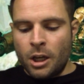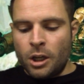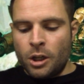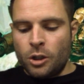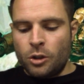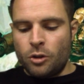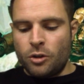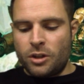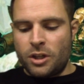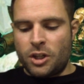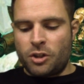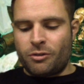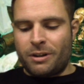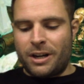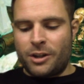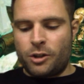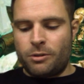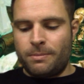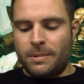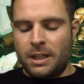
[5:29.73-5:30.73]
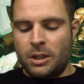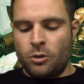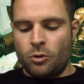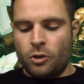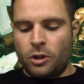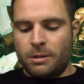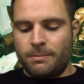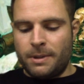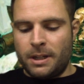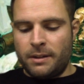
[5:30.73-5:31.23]
Use this stratagem in your
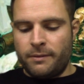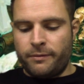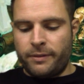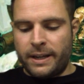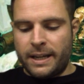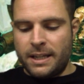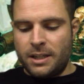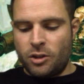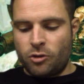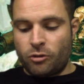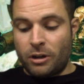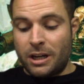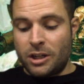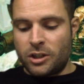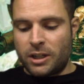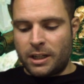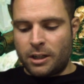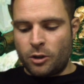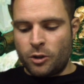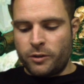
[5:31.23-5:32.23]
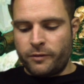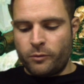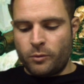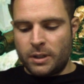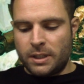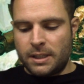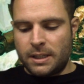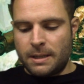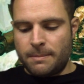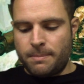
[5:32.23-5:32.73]
command phase. Strange Echoes for 1
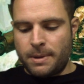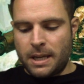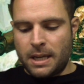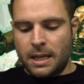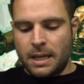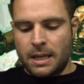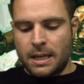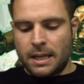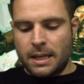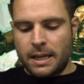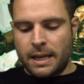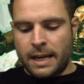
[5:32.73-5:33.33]
CP.